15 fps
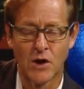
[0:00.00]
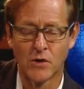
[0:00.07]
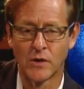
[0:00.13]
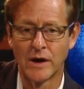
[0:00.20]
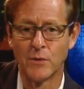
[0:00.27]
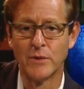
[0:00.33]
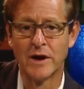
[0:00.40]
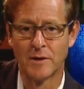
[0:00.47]
All
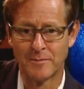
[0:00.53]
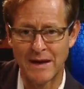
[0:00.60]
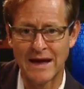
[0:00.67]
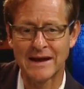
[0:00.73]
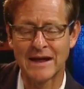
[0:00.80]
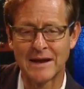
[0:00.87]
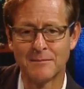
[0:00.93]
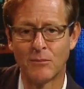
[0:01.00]
right, we are
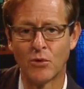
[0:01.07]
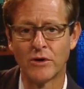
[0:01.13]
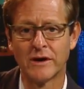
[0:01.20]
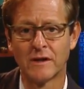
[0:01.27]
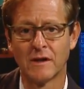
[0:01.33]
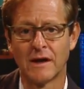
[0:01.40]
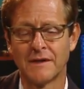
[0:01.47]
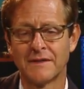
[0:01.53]
back on
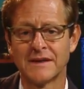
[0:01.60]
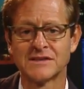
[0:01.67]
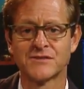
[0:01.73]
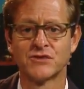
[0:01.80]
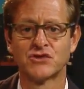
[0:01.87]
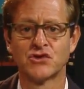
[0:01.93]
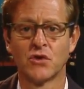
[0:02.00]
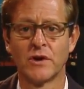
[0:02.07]
Morning Line.
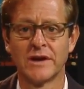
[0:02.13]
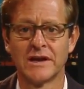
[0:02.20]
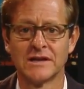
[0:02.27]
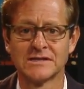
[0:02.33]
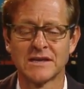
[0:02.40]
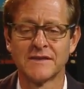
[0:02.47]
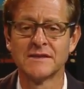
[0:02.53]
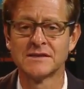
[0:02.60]
Thanks for
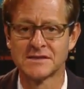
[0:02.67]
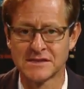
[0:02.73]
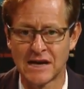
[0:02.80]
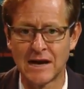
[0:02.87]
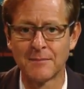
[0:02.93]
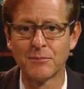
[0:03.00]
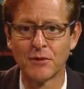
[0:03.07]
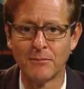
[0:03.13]
joining us on this
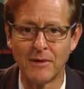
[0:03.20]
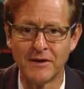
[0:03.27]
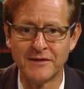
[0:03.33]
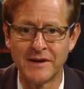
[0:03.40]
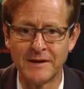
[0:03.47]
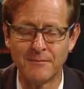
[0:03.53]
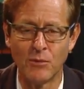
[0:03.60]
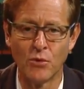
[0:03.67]
somber
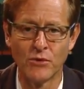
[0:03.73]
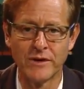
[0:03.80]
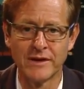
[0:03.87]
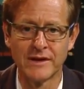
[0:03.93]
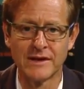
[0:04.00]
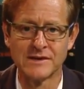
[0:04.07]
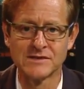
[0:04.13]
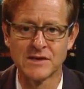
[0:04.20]
Monday
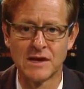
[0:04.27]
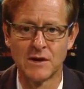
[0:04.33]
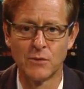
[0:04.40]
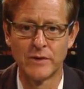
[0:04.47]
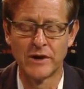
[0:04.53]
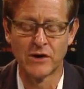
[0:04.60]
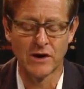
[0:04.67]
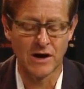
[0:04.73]
morning as uh,
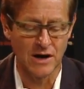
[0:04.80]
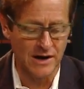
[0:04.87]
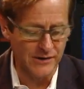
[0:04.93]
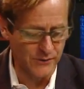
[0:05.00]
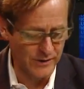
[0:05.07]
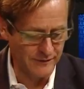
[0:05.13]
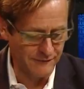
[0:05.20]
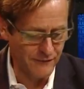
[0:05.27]
we are
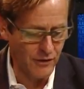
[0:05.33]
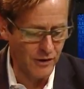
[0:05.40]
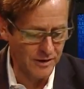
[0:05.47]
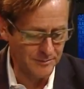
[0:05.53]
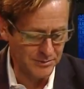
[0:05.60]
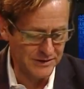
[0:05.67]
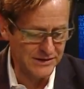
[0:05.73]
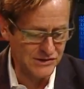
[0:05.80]
honoring
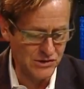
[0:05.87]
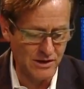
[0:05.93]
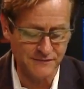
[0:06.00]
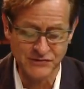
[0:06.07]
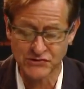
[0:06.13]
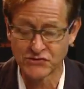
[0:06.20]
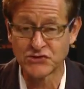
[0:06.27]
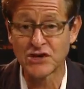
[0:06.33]
fallen police
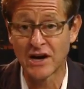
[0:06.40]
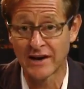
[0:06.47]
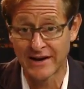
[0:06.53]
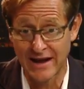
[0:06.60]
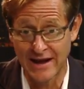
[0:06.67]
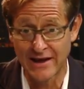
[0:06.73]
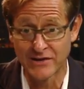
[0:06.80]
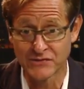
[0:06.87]
officer
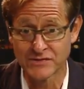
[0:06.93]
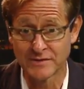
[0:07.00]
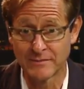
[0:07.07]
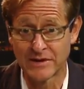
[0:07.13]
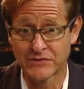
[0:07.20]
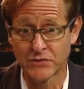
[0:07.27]
John Anderson.